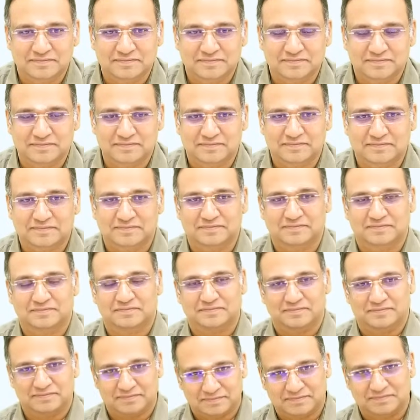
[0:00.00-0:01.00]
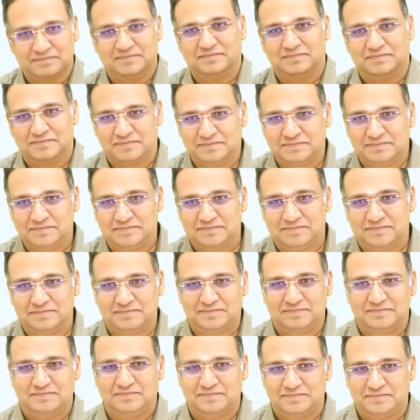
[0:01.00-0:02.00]

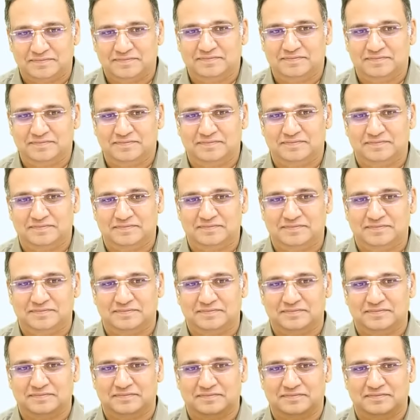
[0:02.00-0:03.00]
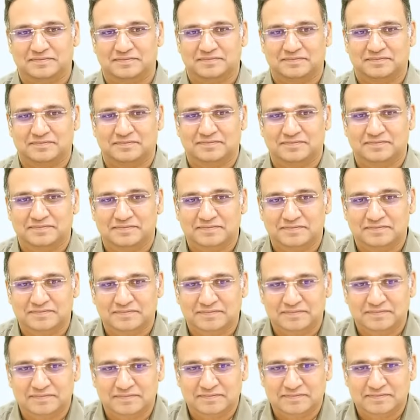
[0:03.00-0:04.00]

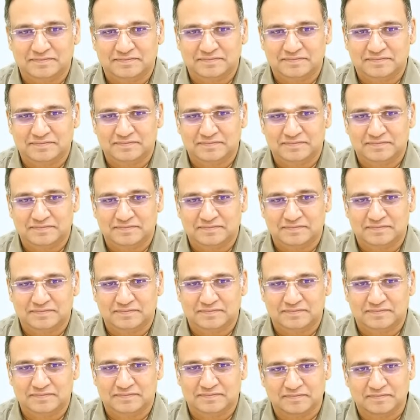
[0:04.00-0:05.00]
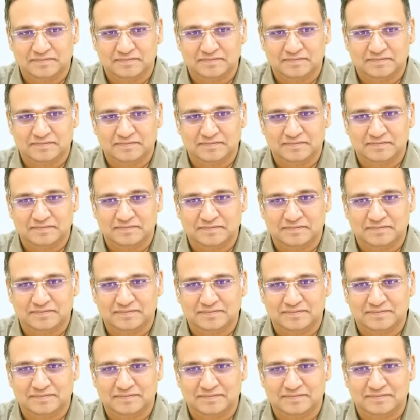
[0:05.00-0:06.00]

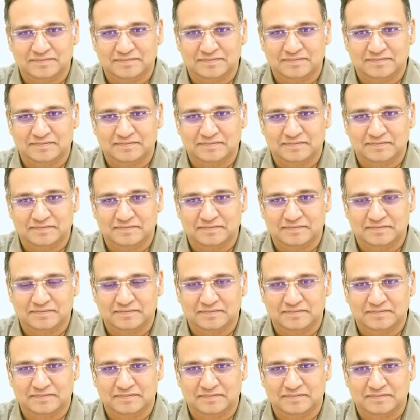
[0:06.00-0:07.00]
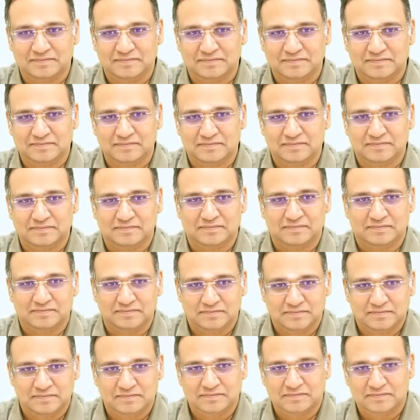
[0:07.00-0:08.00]
No words are spoken by the person on screen.